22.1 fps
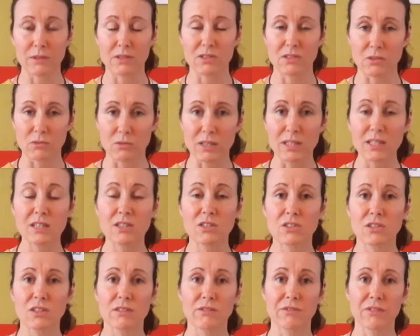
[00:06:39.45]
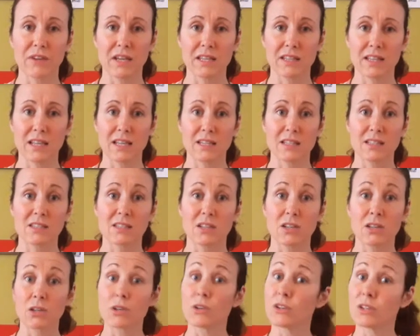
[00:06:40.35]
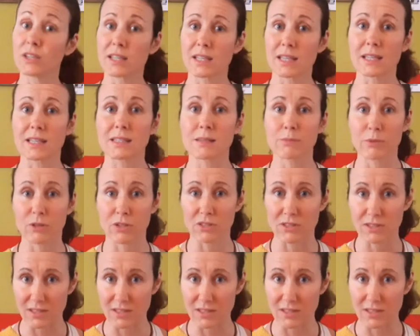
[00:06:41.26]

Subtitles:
Surrender to the fact that it's a learning experience.